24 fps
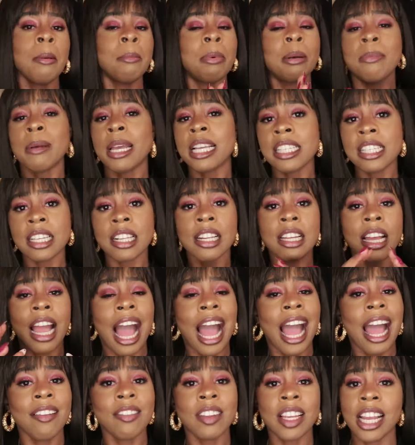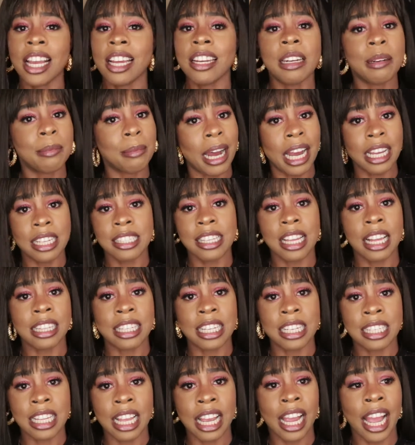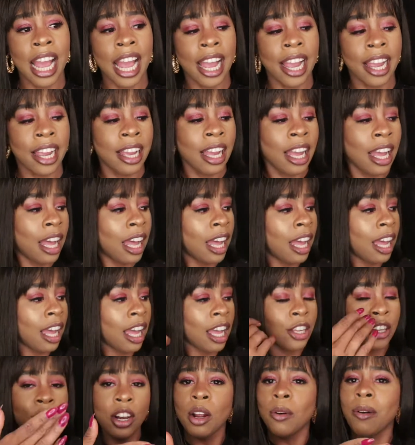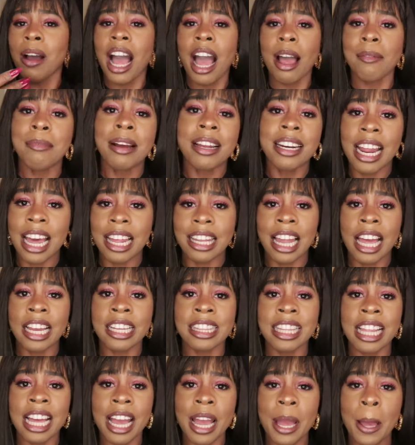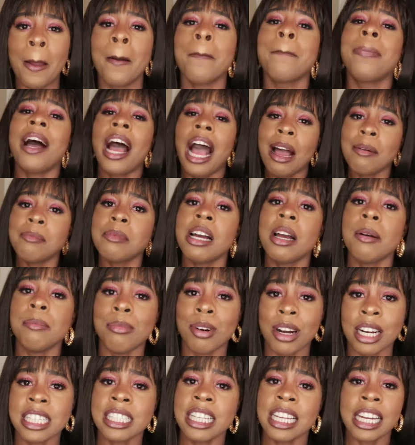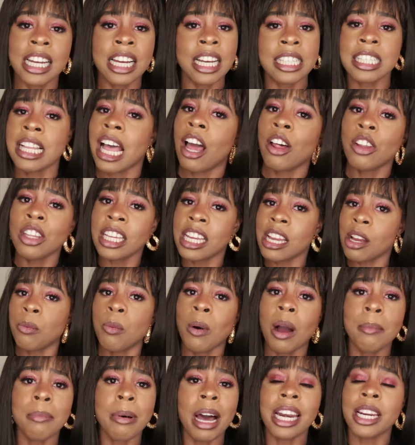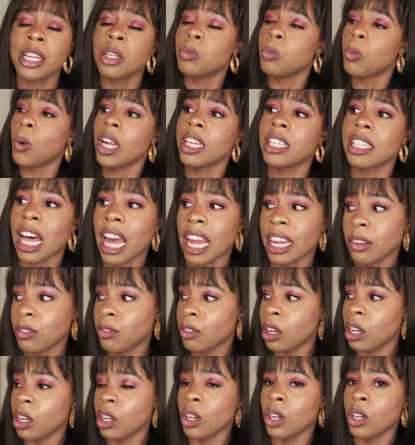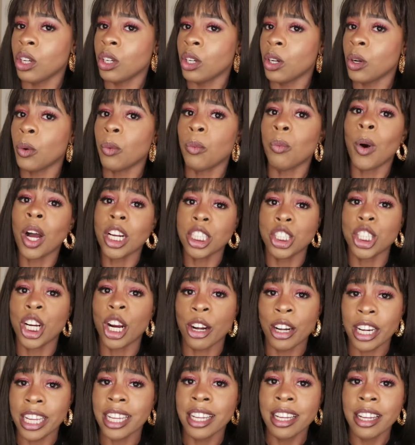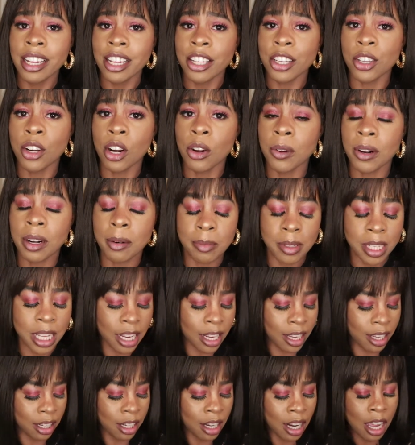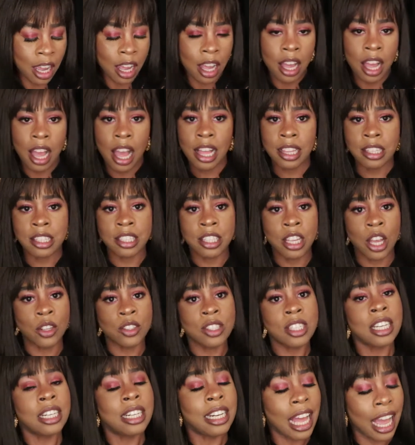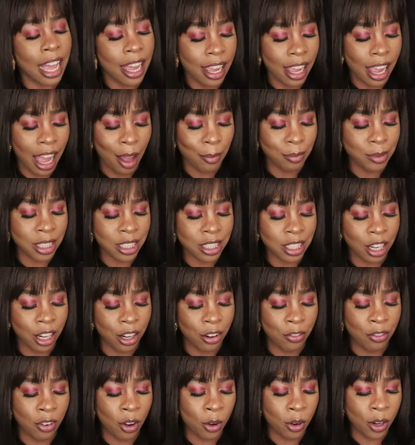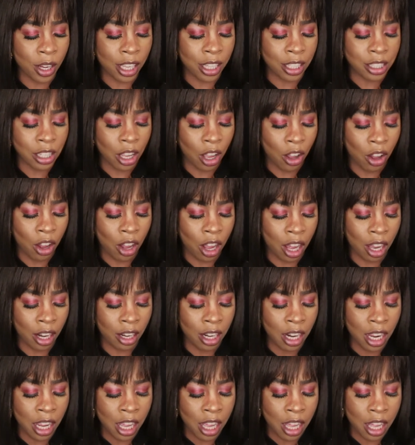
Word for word: But basically, I have to get in the mindset to say, hey, you know what? I might not like that, but I'm going to embrace it because I only get one body, one life, one journey. You know what I'm saying? And so today, I'm just going to focus on,